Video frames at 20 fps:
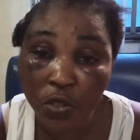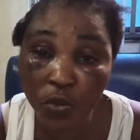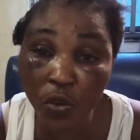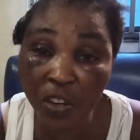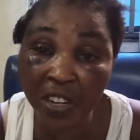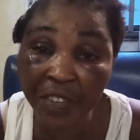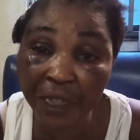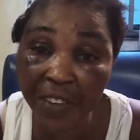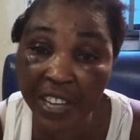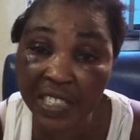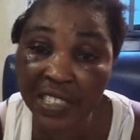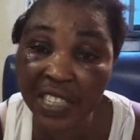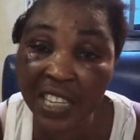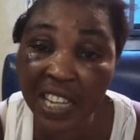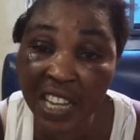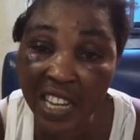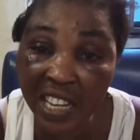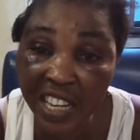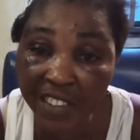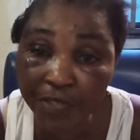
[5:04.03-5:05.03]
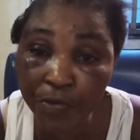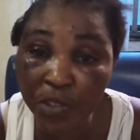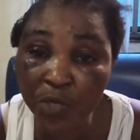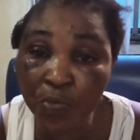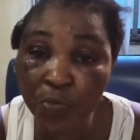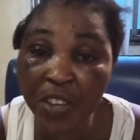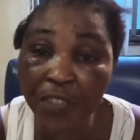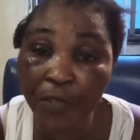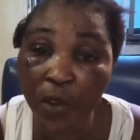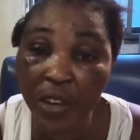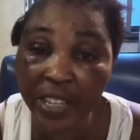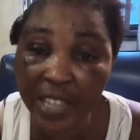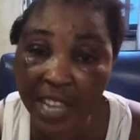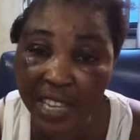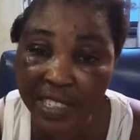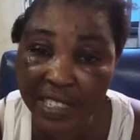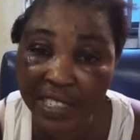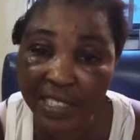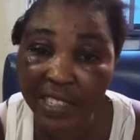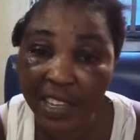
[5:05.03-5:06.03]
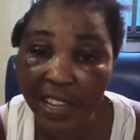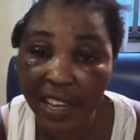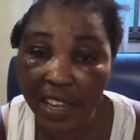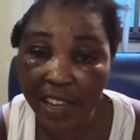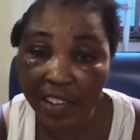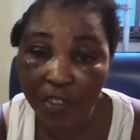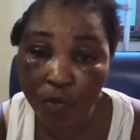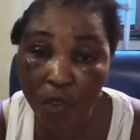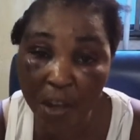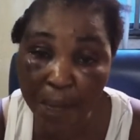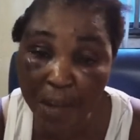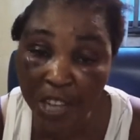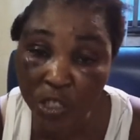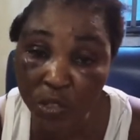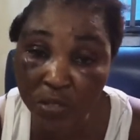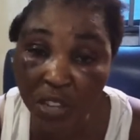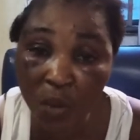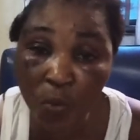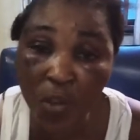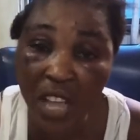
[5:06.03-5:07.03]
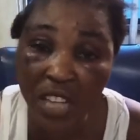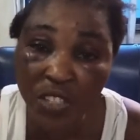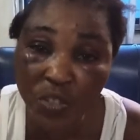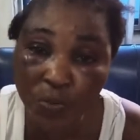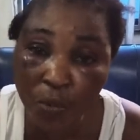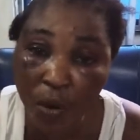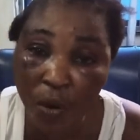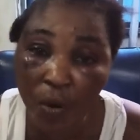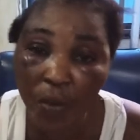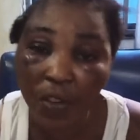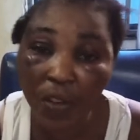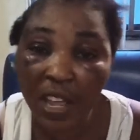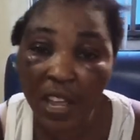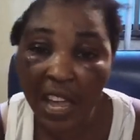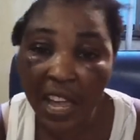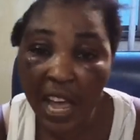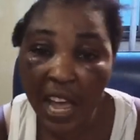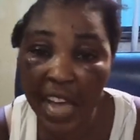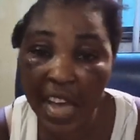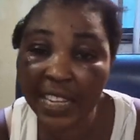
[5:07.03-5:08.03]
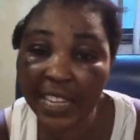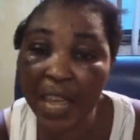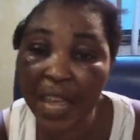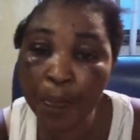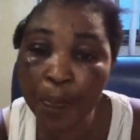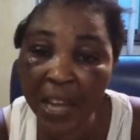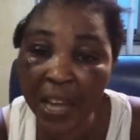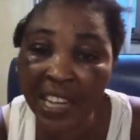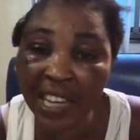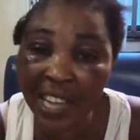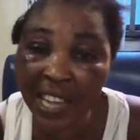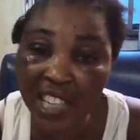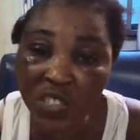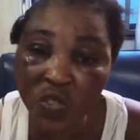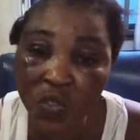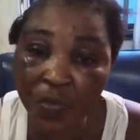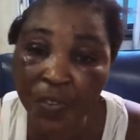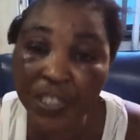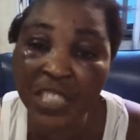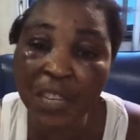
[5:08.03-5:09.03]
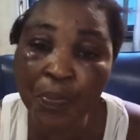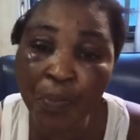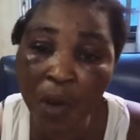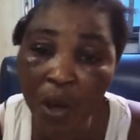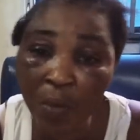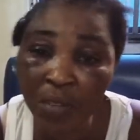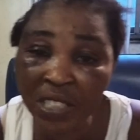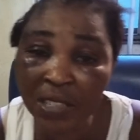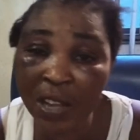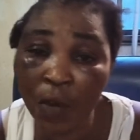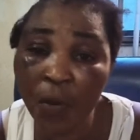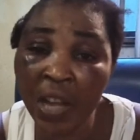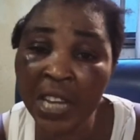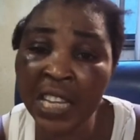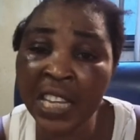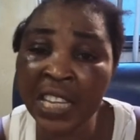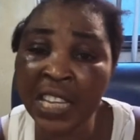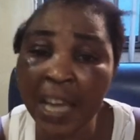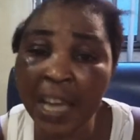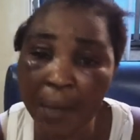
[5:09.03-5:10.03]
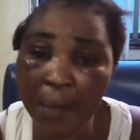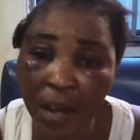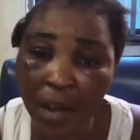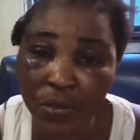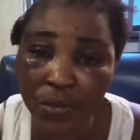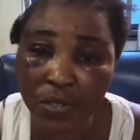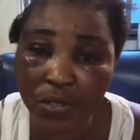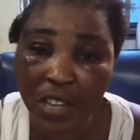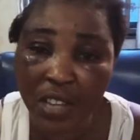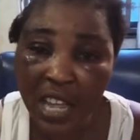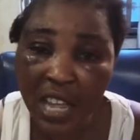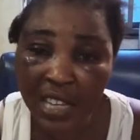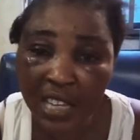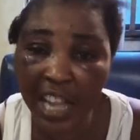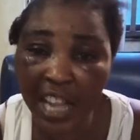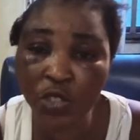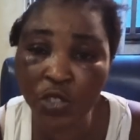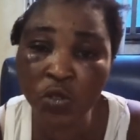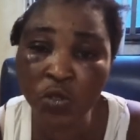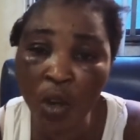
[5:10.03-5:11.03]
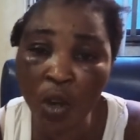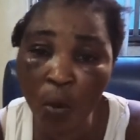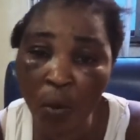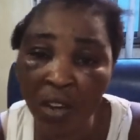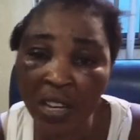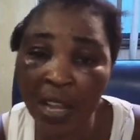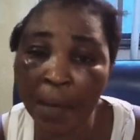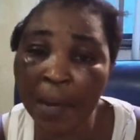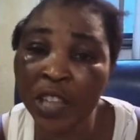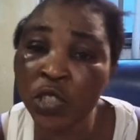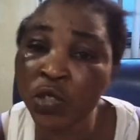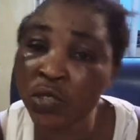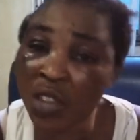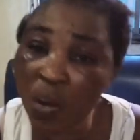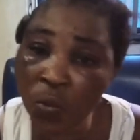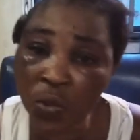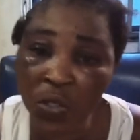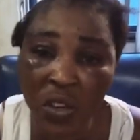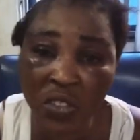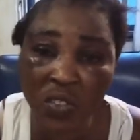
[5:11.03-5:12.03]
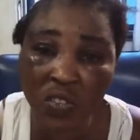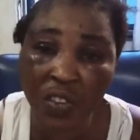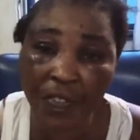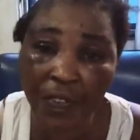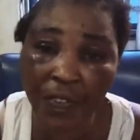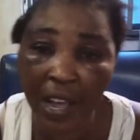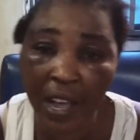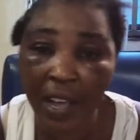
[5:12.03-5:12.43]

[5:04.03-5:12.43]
university. He lived with me for years when my children were small, and I paid the last school fees. He promised them when he came out that I should know what, that my children will not suffer,